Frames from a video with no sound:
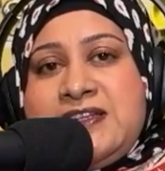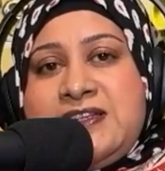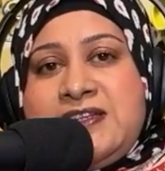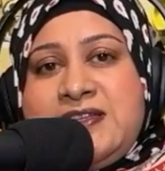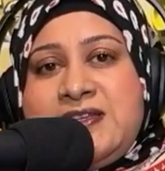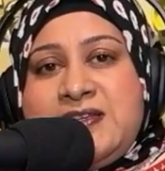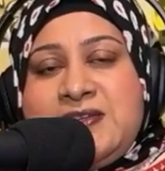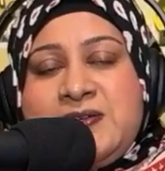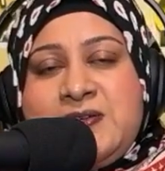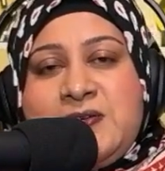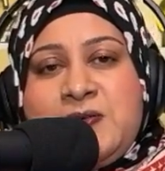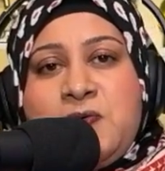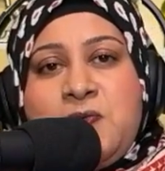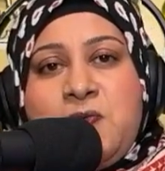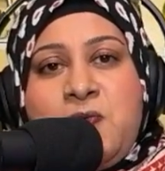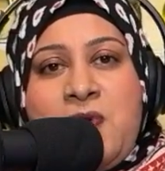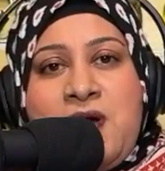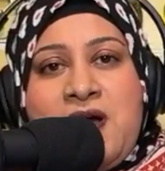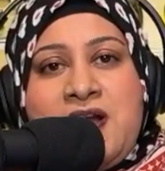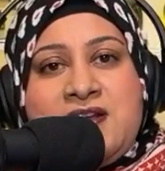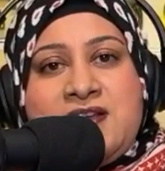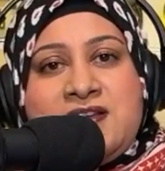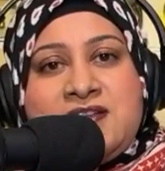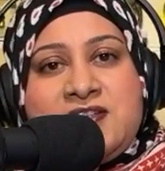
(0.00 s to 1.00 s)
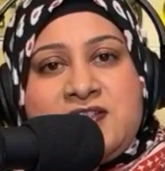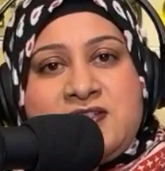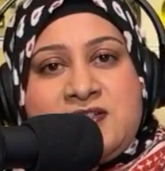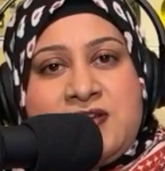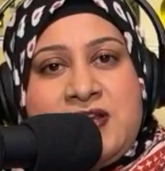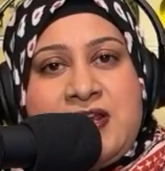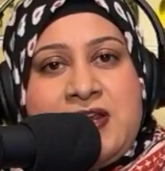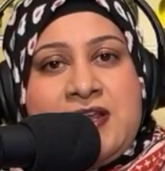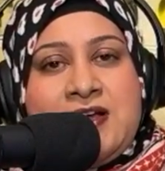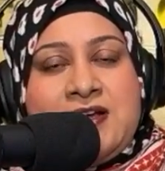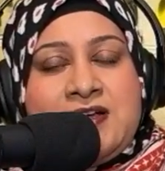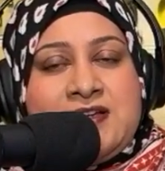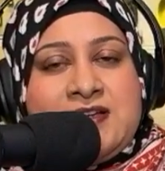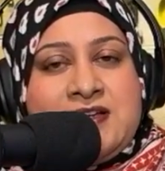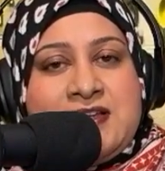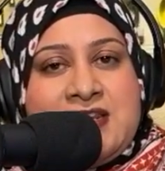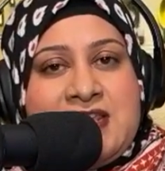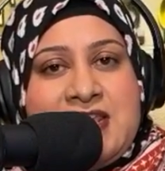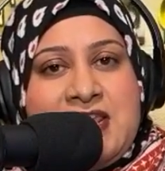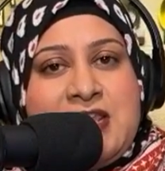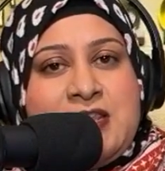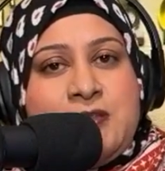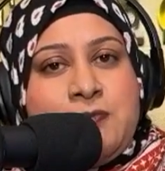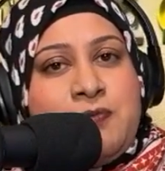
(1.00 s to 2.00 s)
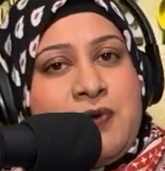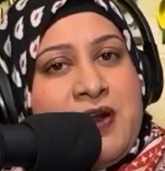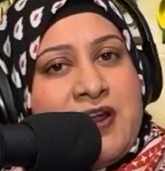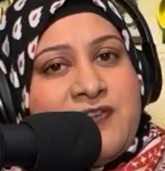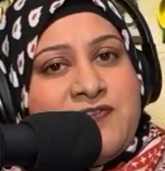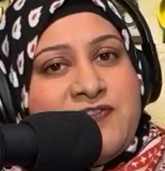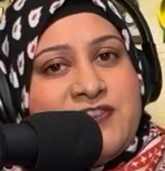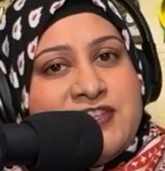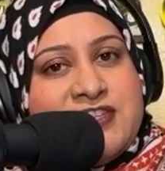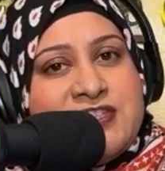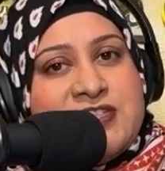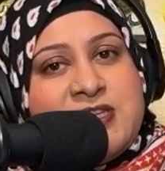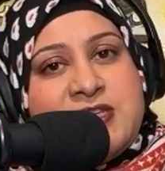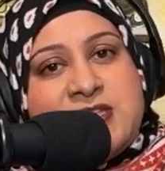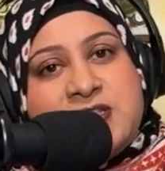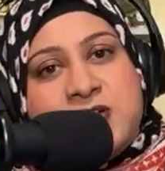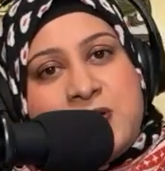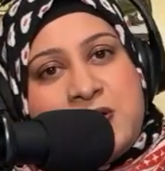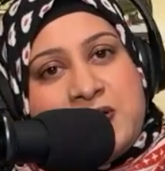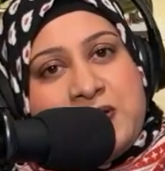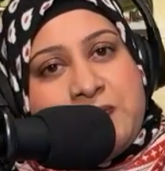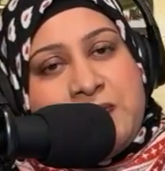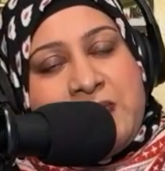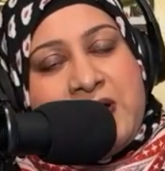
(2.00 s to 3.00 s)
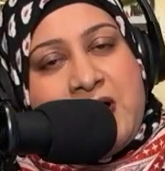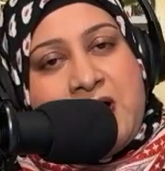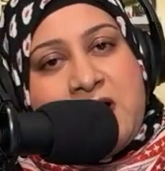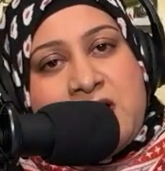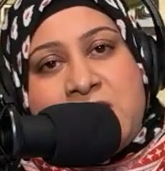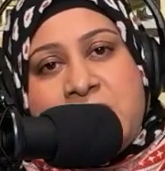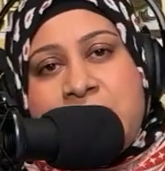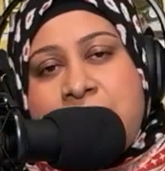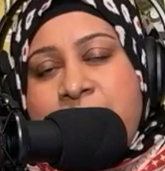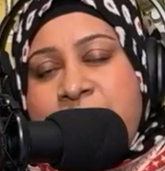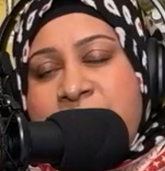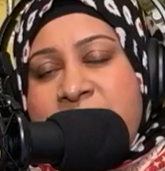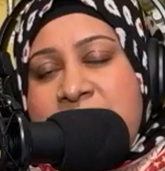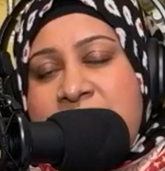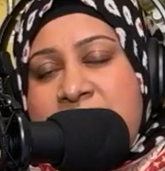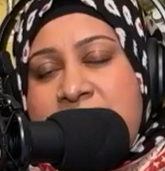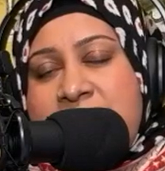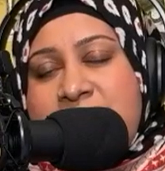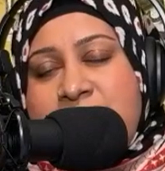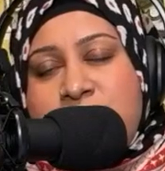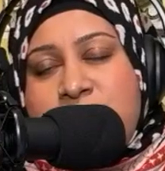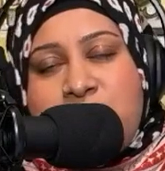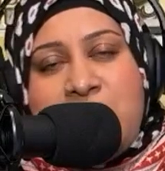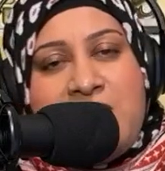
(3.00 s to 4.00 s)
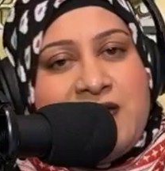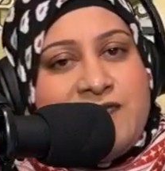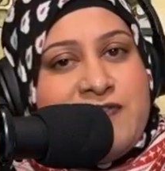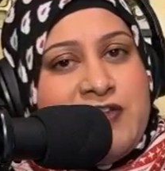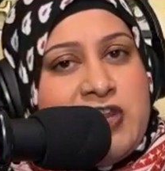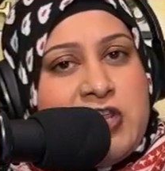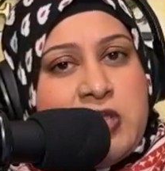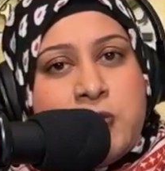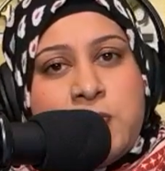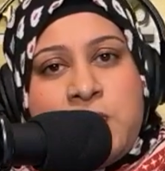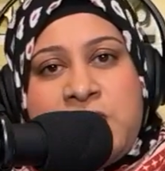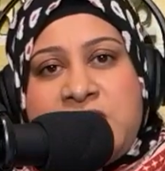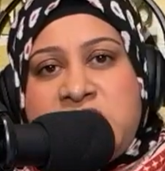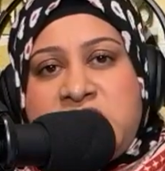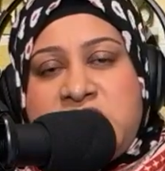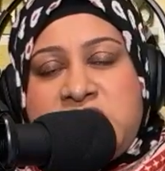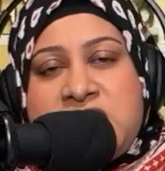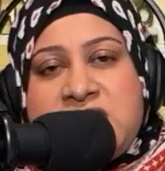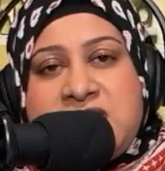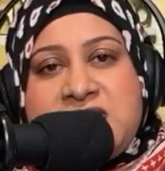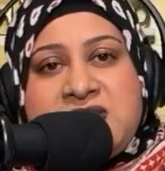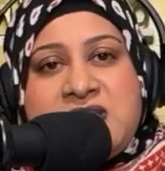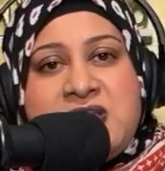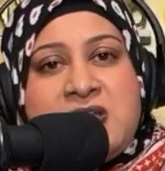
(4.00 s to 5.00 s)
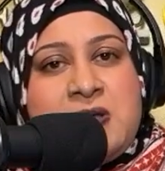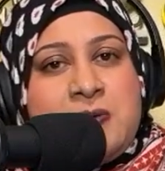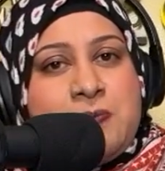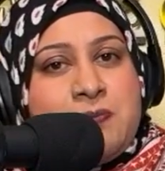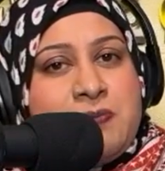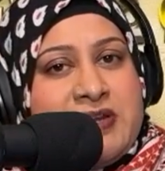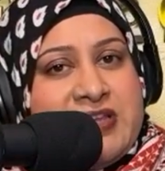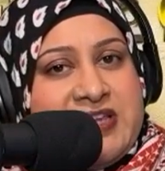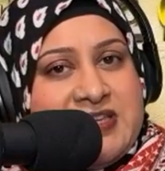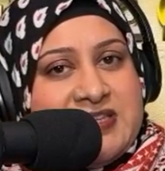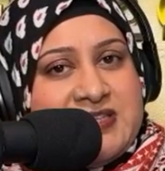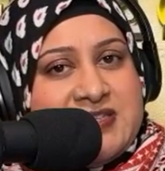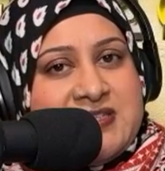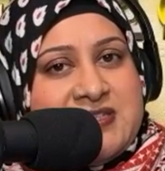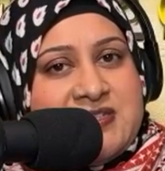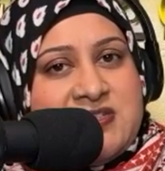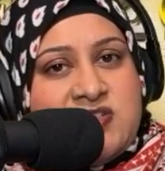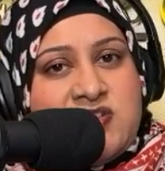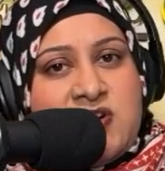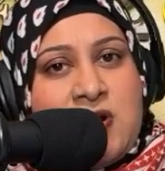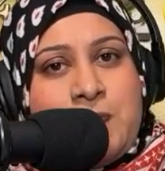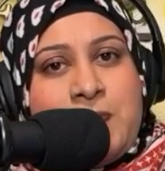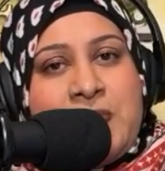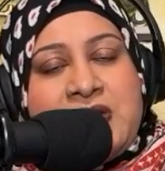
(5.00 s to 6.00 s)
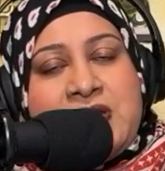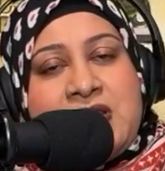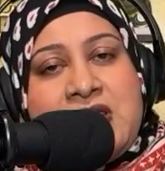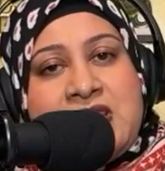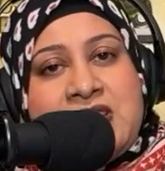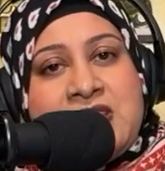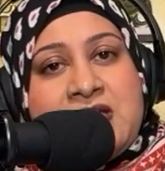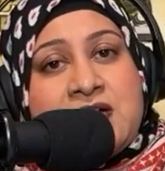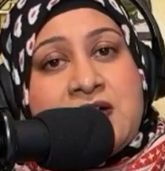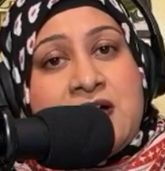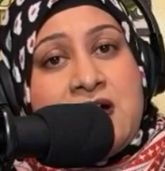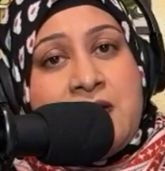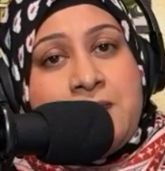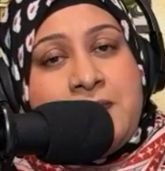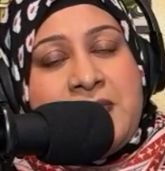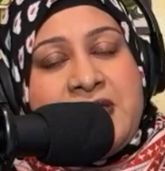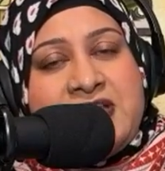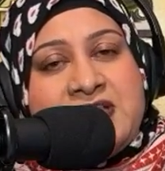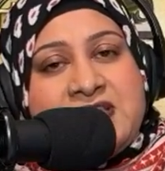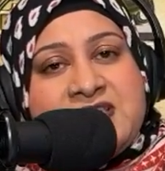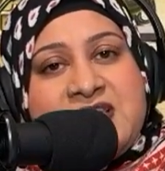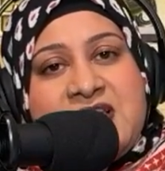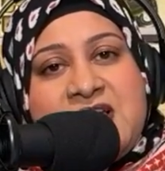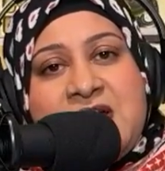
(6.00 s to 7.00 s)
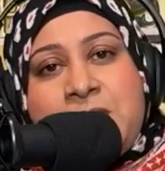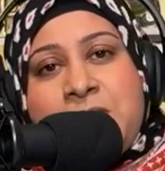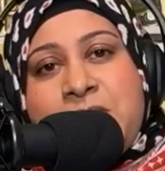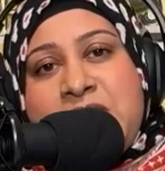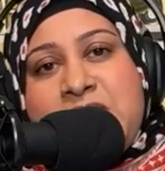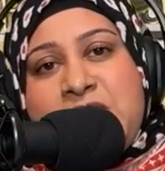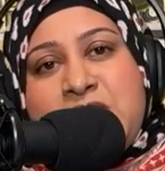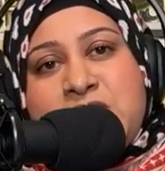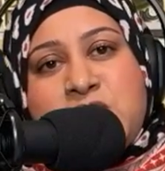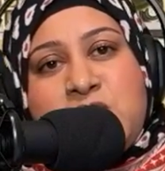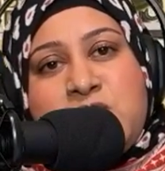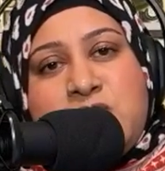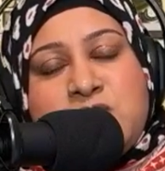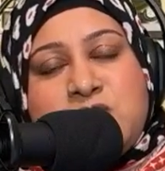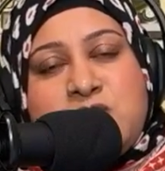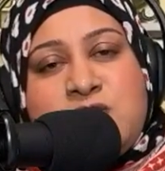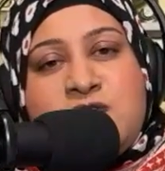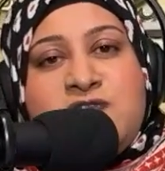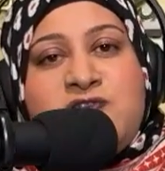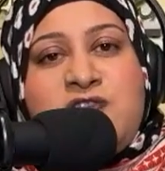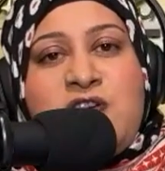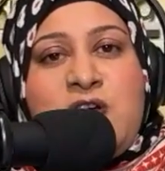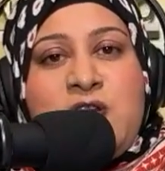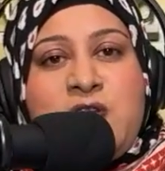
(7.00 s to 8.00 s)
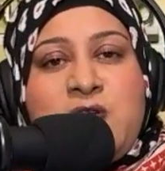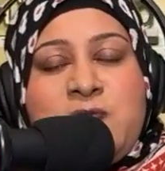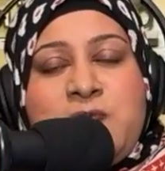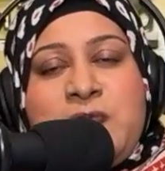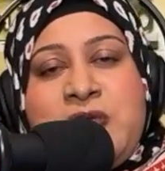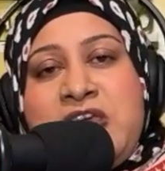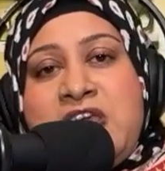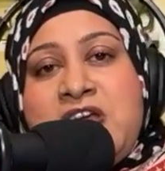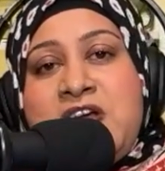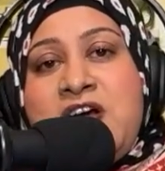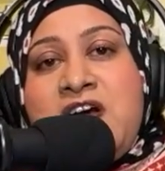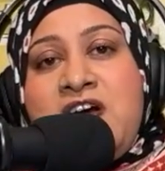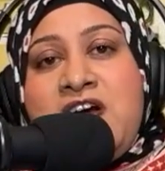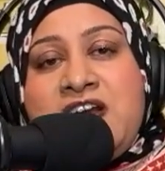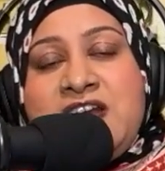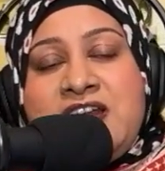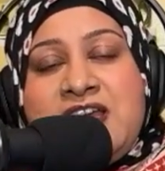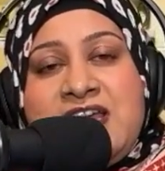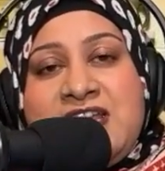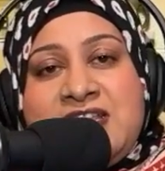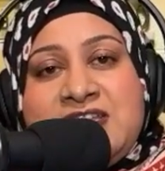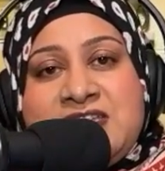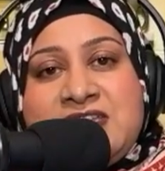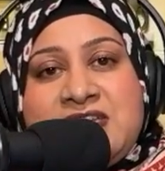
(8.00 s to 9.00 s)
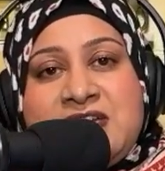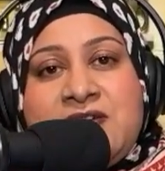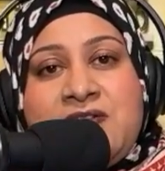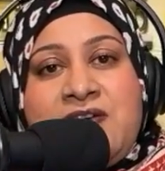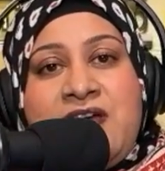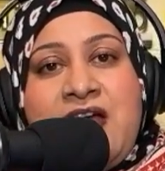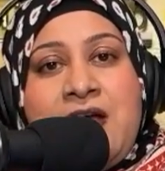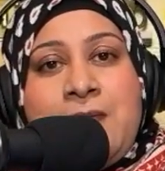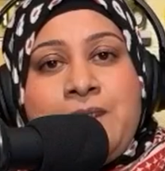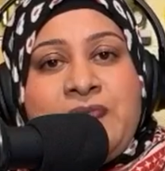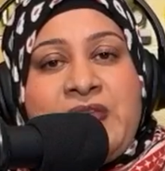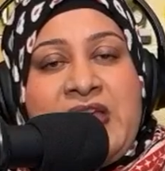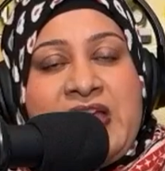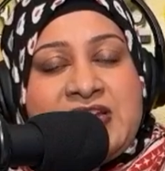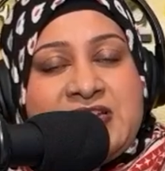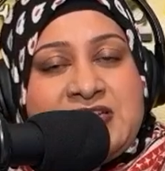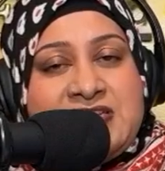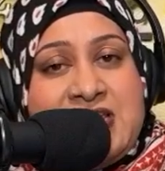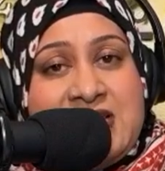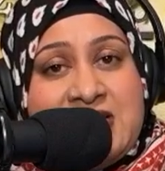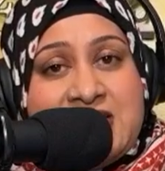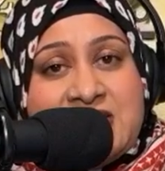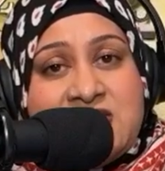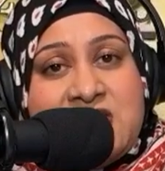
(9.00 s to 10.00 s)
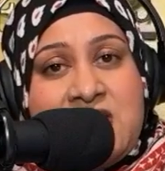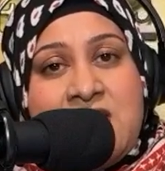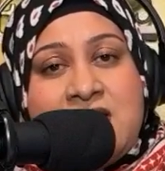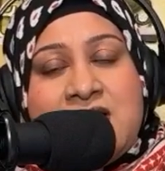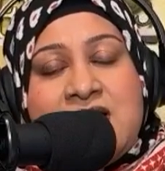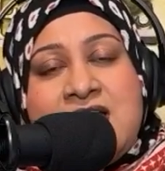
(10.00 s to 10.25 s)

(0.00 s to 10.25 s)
to what a Sri Lankan Eid breakfast is all about. If you have any questions, please drop it in the comments. Please also follow me on Instagram and TikTok